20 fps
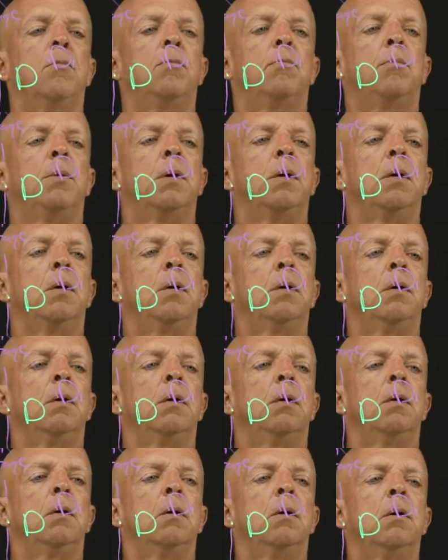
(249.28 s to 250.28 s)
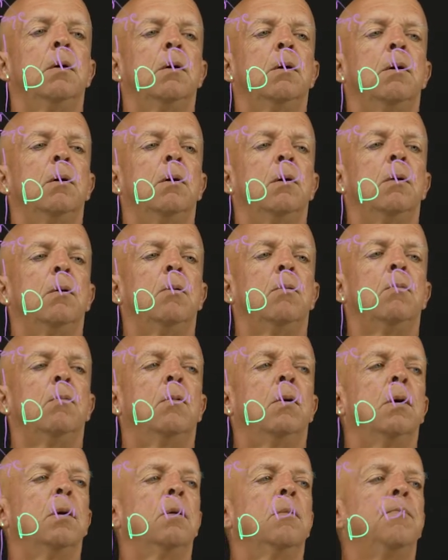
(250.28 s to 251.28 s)

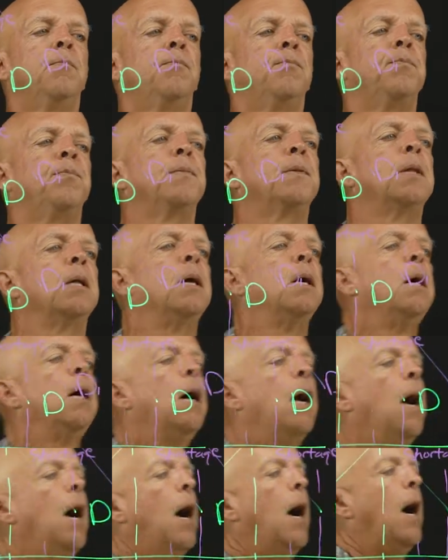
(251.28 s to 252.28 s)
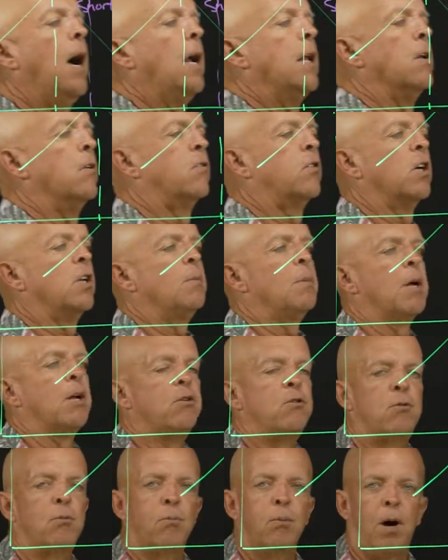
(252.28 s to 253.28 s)
P1. There's going to be a
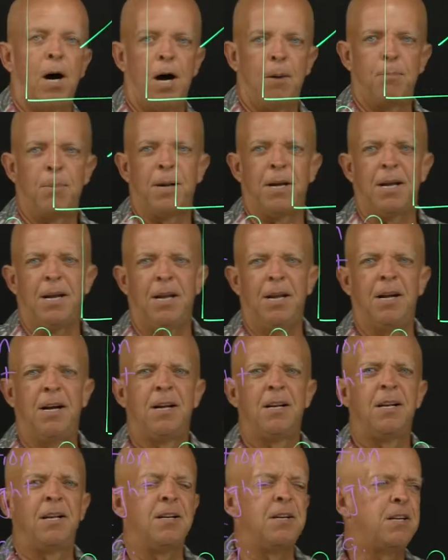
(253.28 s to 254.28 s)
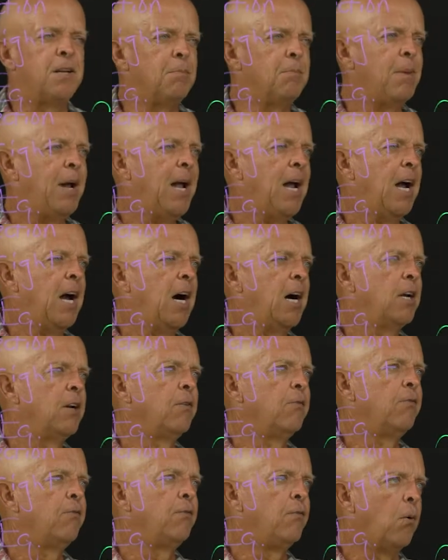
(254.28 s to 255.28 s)
drop in
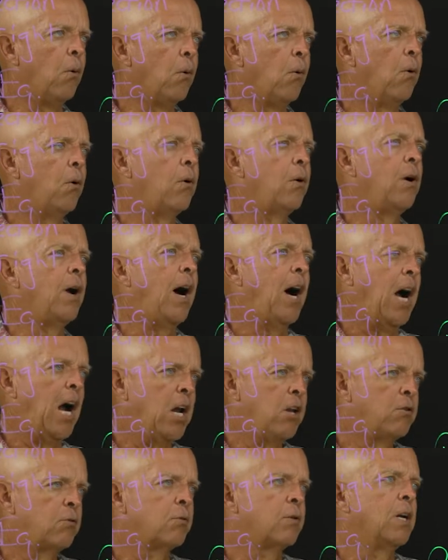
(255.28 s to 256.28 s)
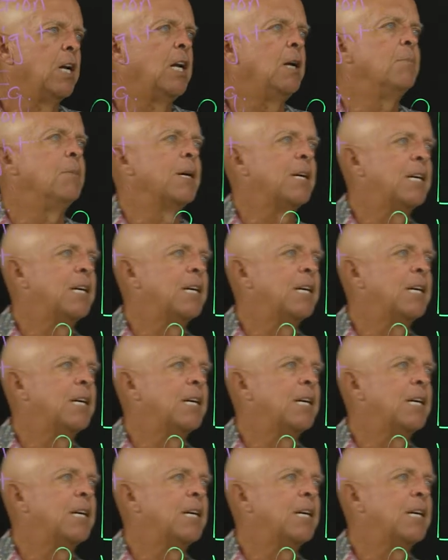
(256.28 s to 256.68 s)
demand for ice cream